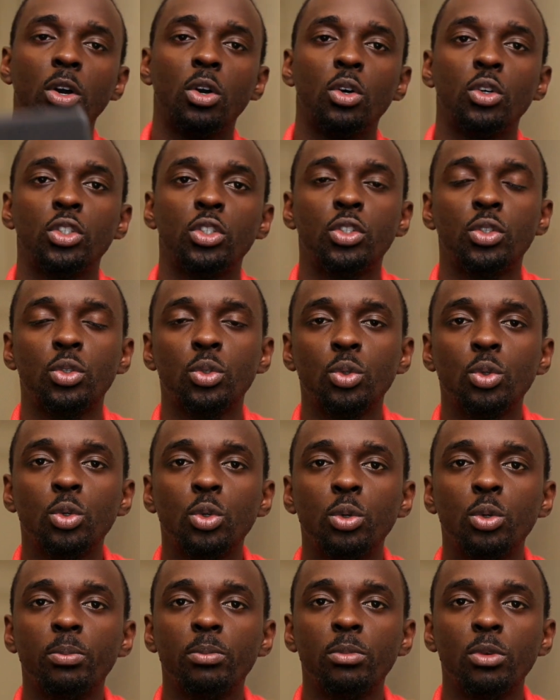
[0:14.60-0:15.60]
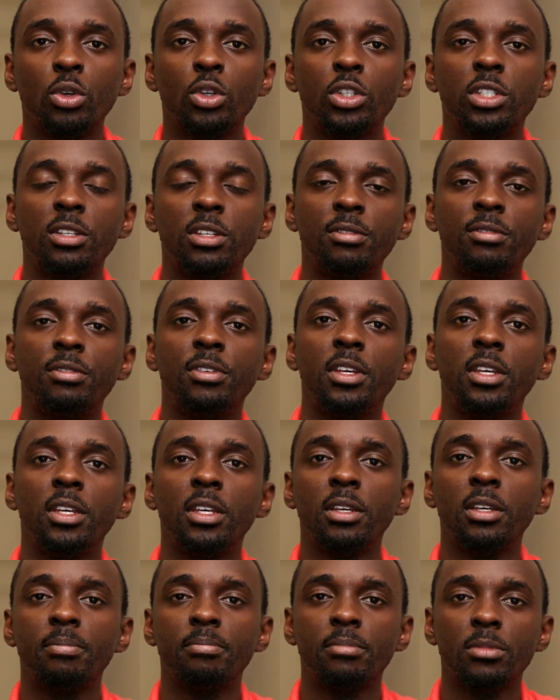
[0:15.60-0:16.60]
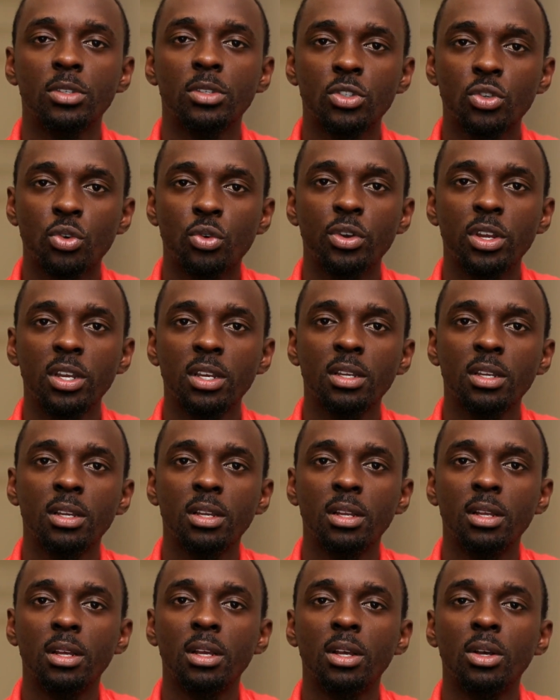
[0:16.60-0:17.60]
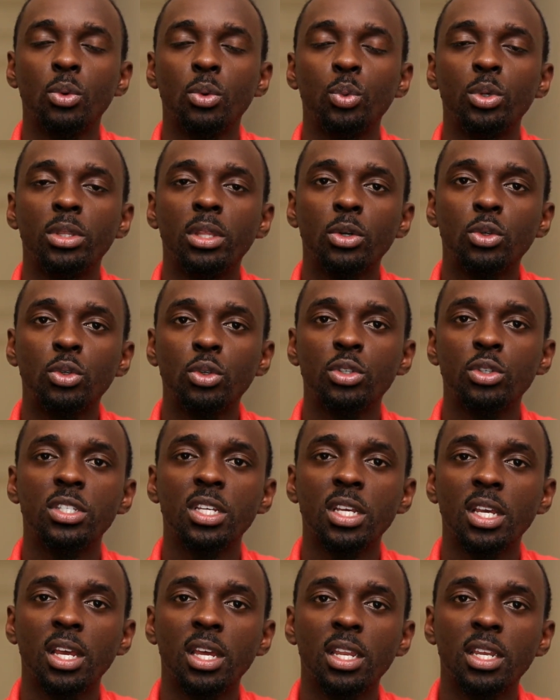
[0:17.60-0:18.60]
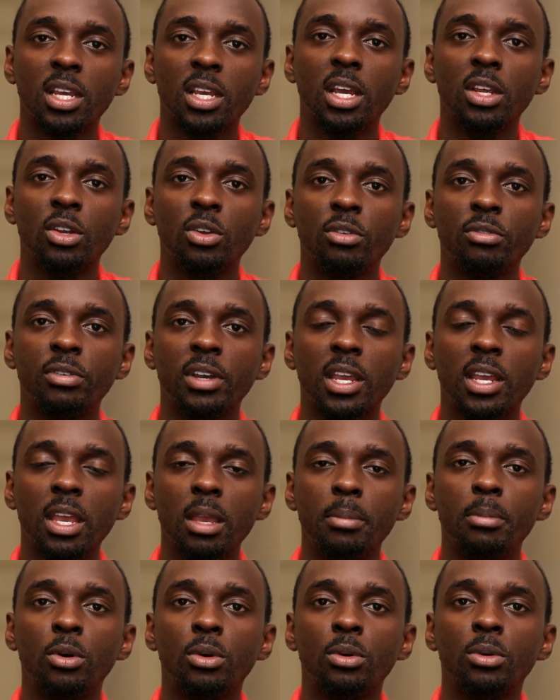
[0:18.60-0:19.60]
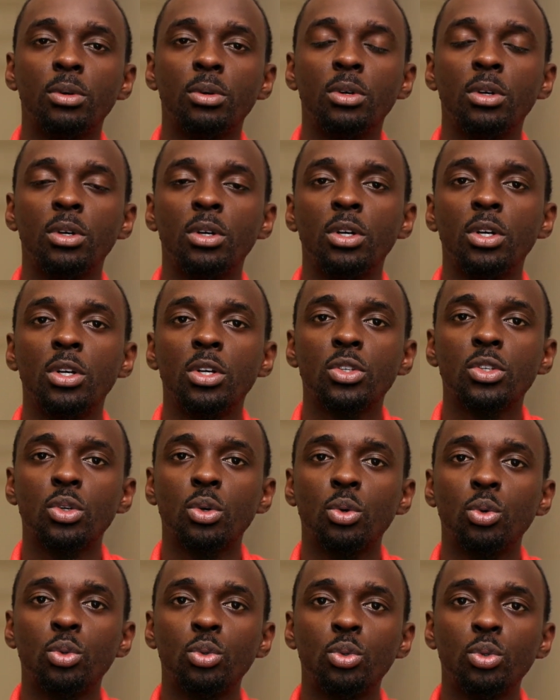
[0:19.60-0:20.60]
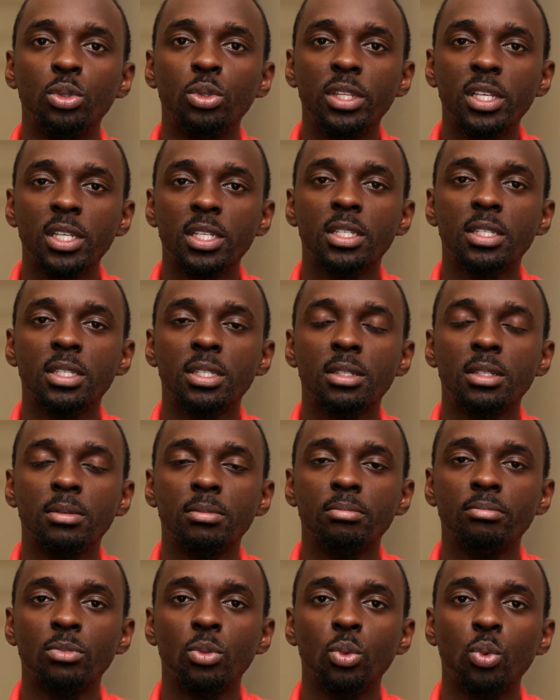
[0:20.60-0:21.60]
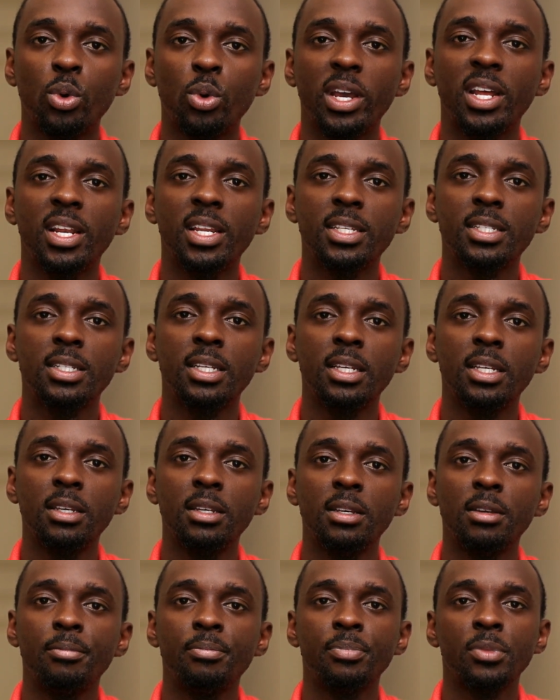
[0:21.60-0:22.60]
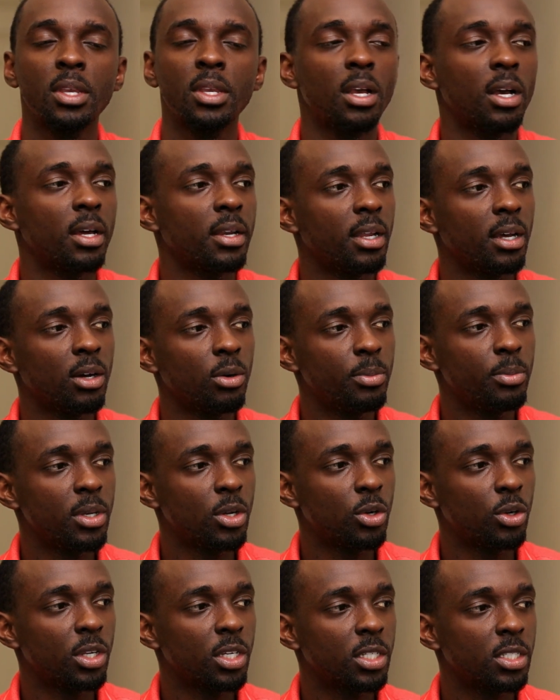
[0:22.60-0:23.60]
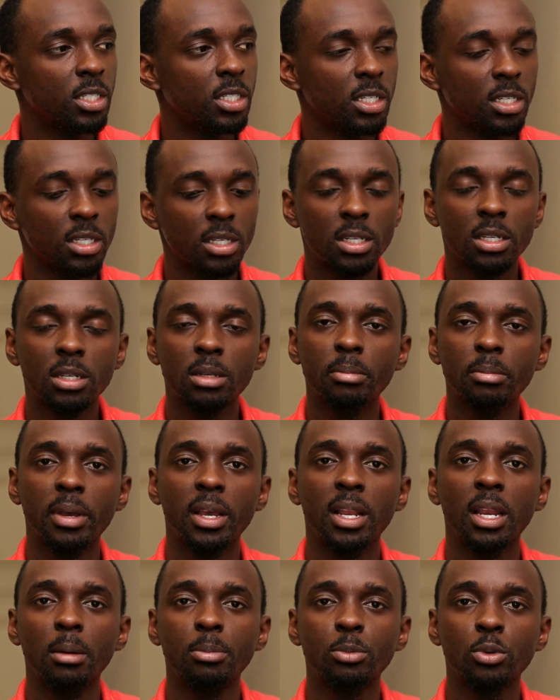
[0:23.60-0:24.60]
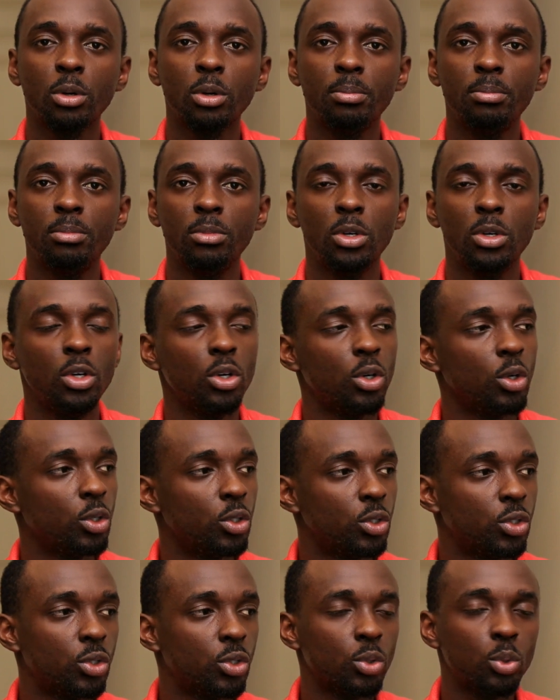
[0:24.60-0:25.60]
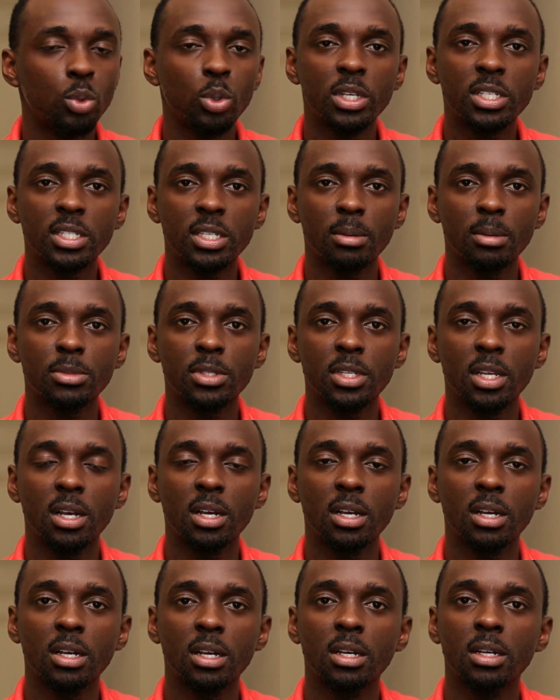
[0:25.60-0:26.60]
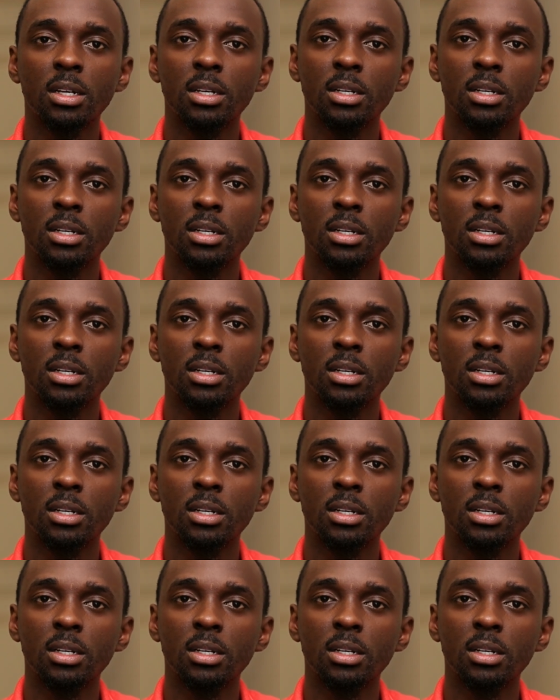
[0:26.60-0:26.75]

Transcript: onto your TV screen without using any kind of a cable. So we'll do this wirelessly, and I'll be connecting my laptop onto a Samsung